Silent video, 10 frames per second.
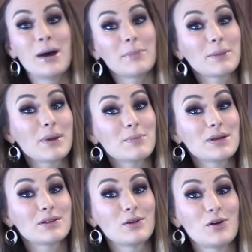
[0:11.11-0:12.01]
but it might be
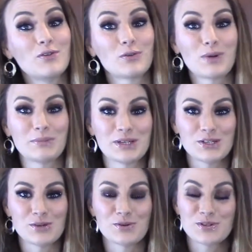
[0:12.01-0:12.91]
a little overwhelming
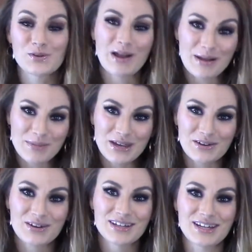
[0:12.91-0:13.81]
too. So I'm
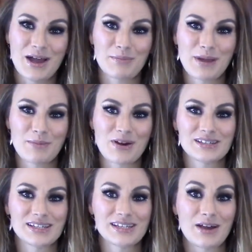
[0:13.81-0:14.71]
here to help that
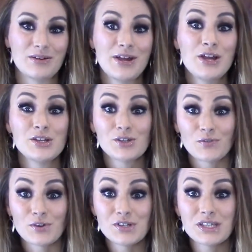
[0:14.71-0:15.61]
process out. So
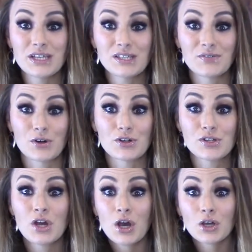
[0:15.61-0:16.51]
first things
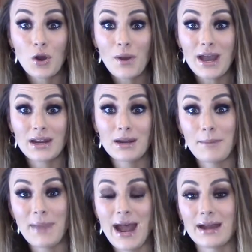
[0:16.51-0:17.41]
first, go ahead and
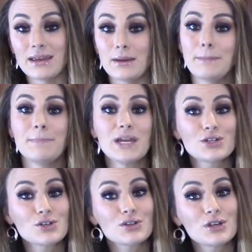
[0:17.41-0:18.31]
unpack it. Make
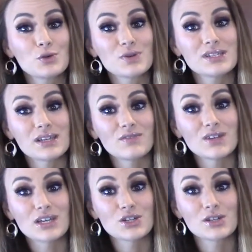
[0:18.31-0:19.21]
sure that you received
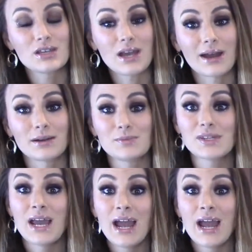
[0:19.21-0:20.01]
each of the items,